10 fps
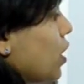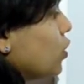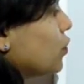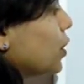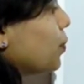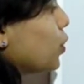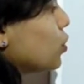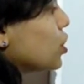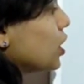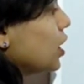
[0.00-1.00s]
one of the
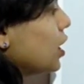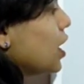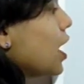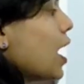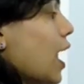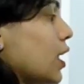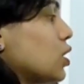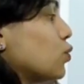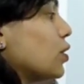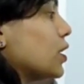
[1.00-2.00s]
progeny
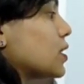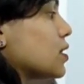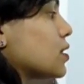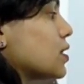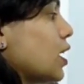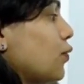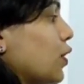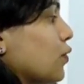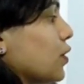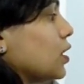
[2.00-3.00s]
and do its
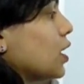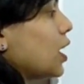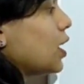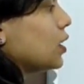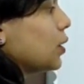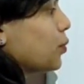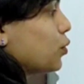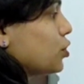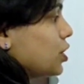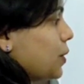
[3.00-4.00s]
selfing with another
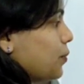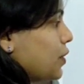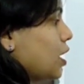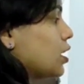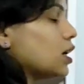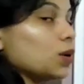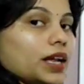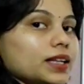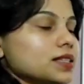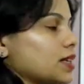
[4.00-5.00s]
progeny. Now
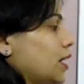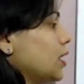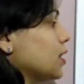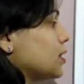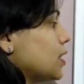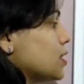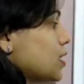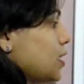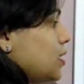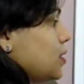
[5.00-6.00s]
let's say this
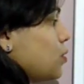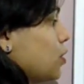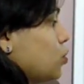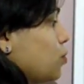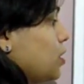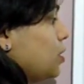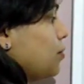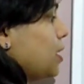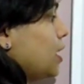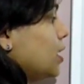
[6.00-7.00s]
is going to be the
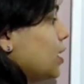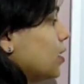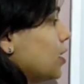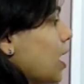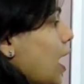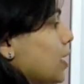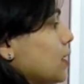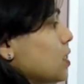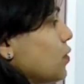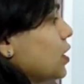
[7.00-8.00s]
male and
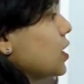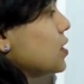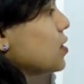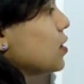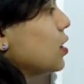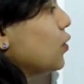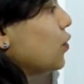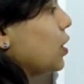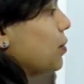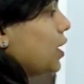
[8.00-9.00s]
this one is
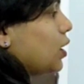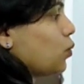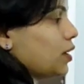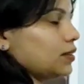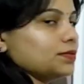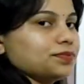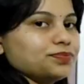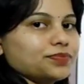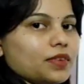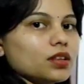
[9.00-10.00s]
the female one.
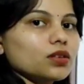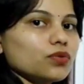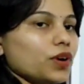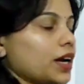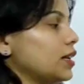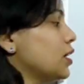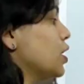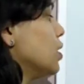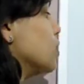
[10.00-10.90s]
Fine.